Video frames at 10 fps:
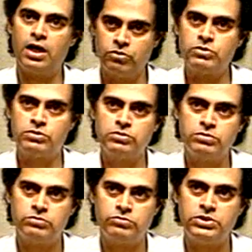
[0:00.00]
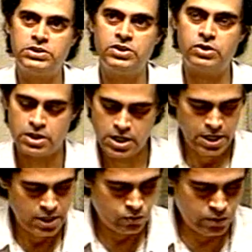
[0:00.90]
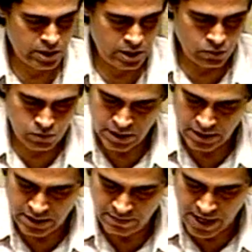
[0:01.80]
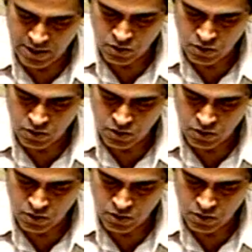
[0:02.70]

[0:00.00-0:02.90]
out, which is not, we use a device